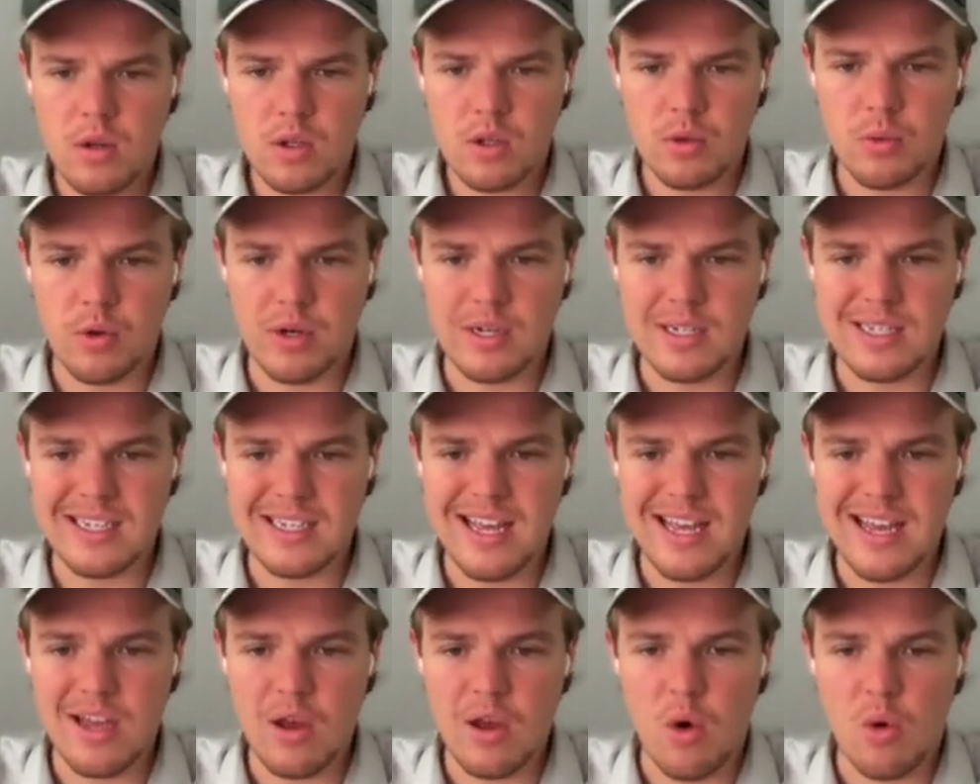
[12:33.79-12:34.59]
We're gonna
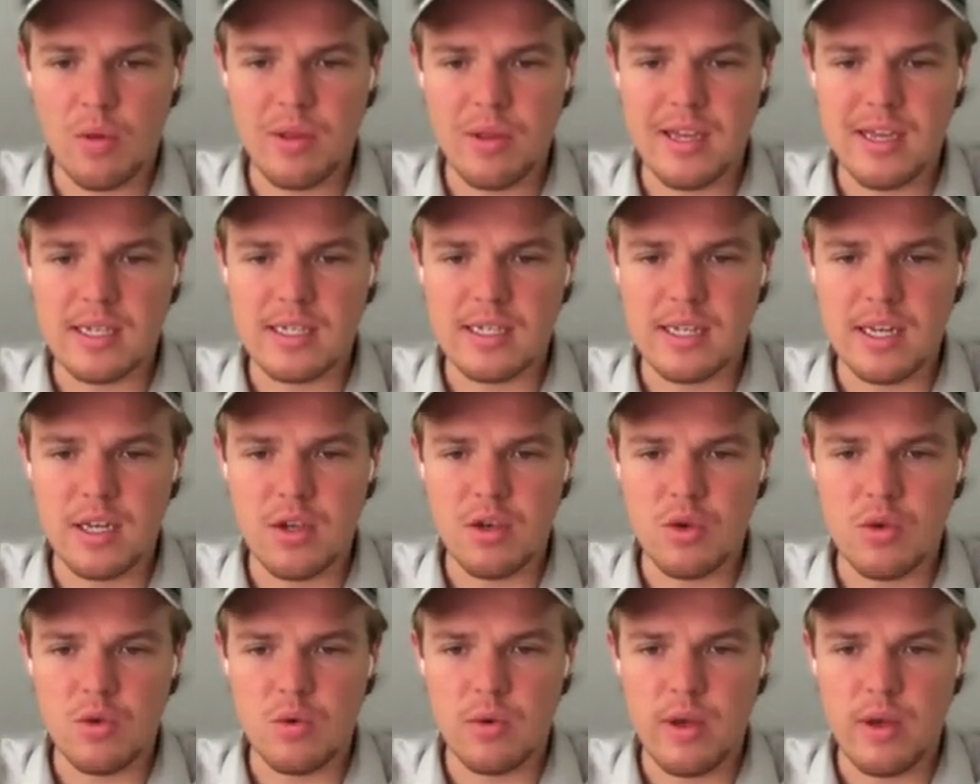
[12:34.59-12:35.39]
say only
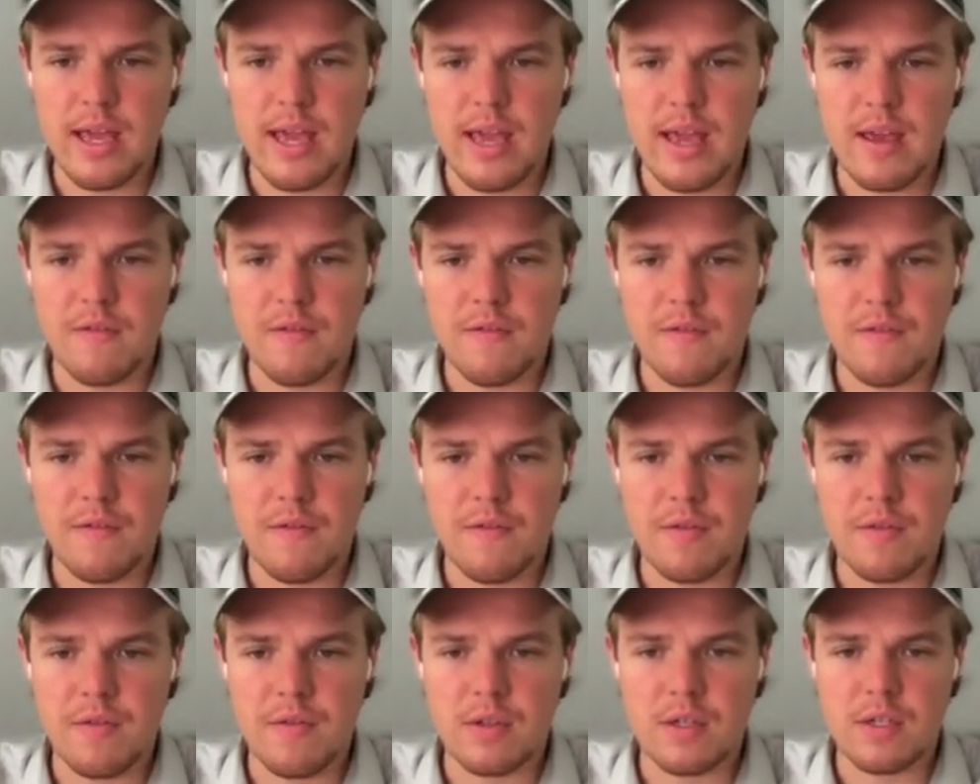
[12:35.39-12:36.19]
continue if
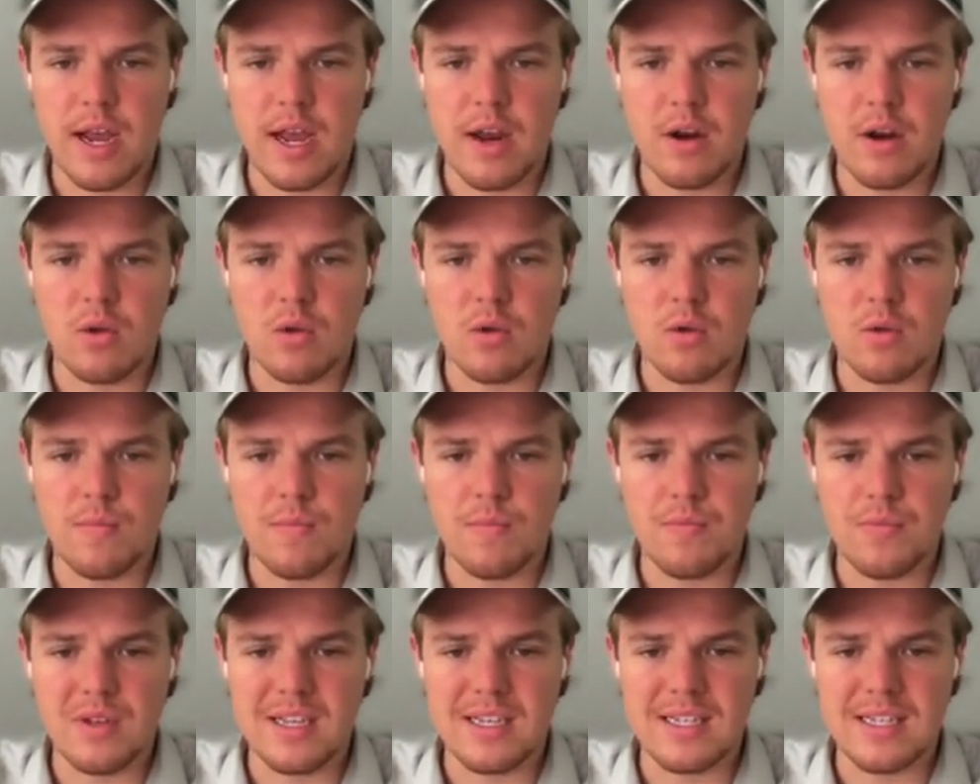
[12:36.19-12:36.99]
title
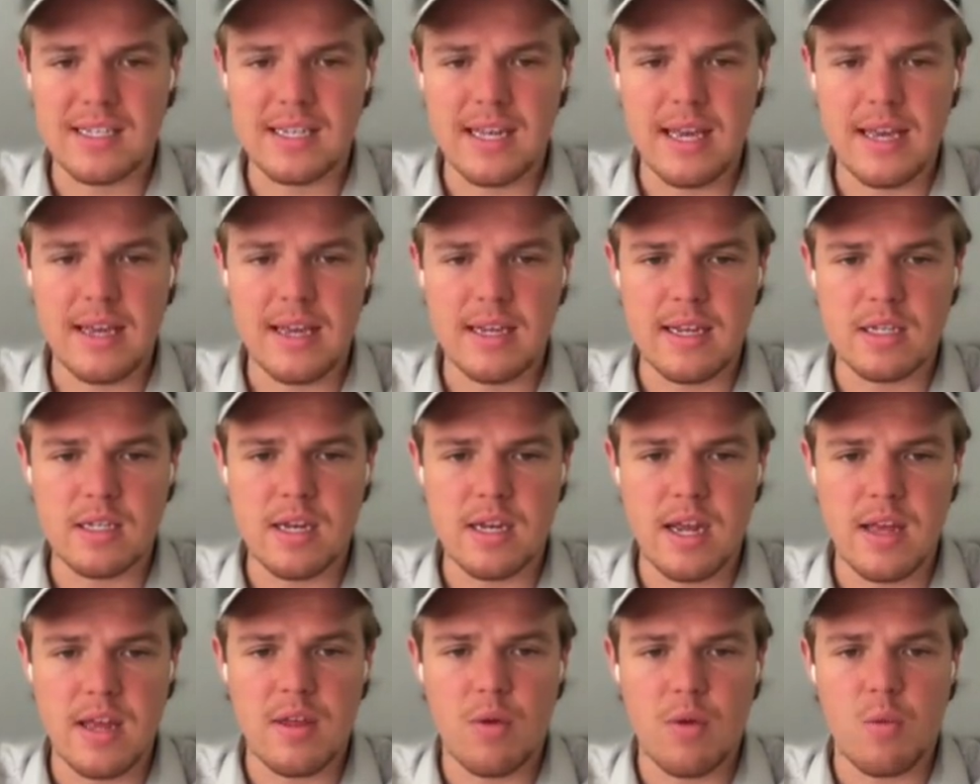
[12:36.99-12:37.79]
contains,
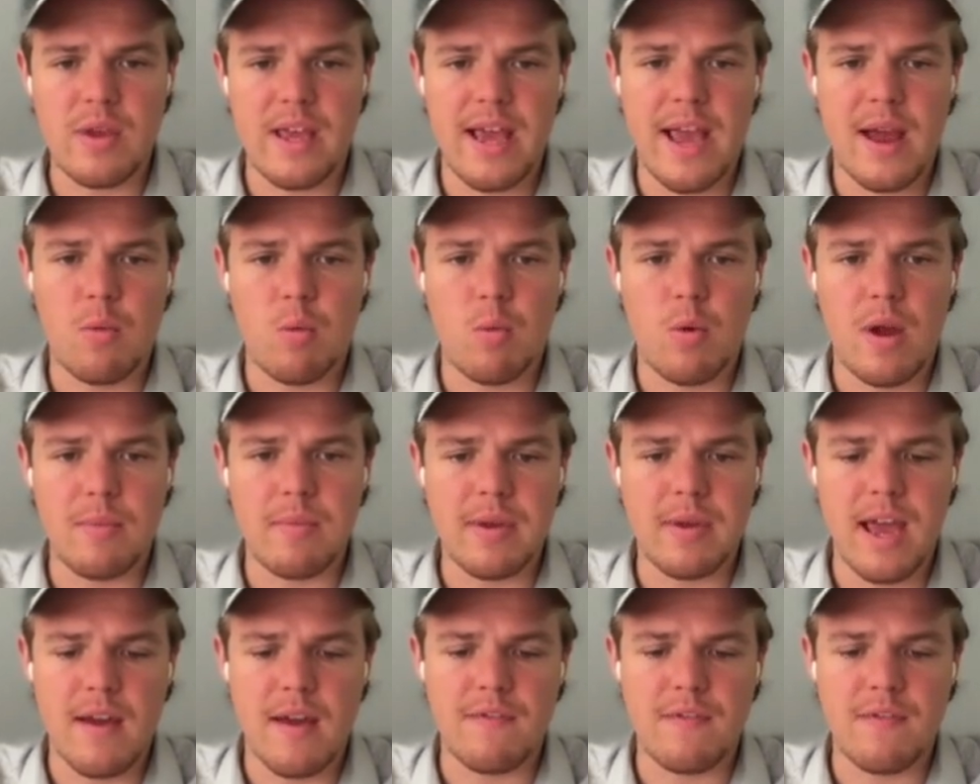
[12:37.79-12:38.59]
and then we had Web
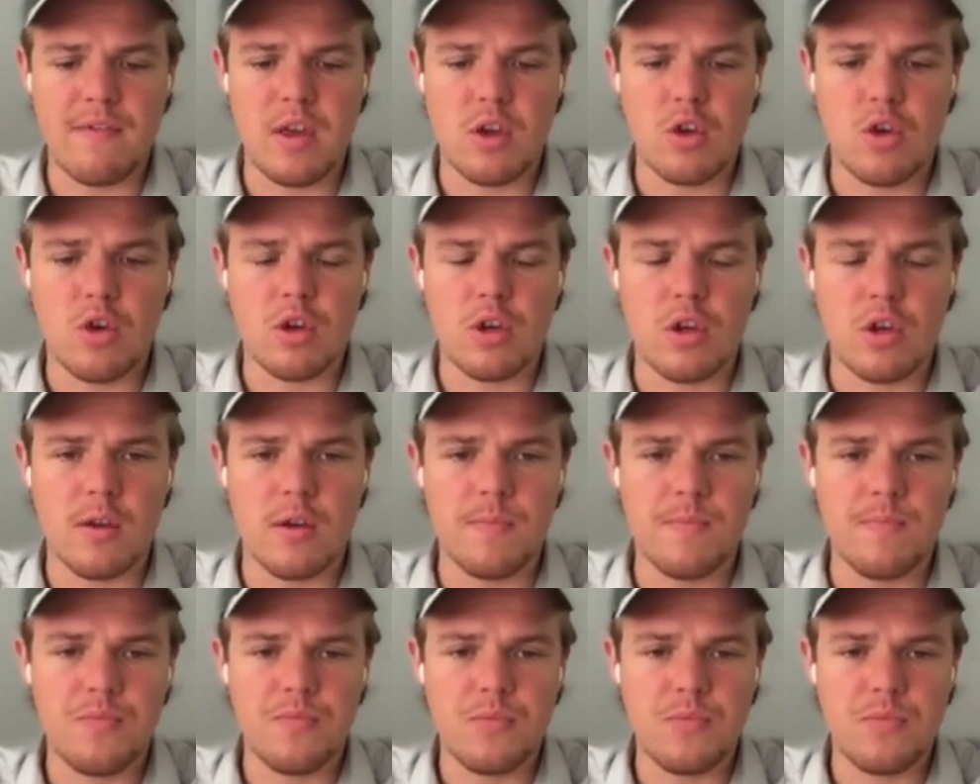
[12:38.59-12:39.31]
Cafe Cooking.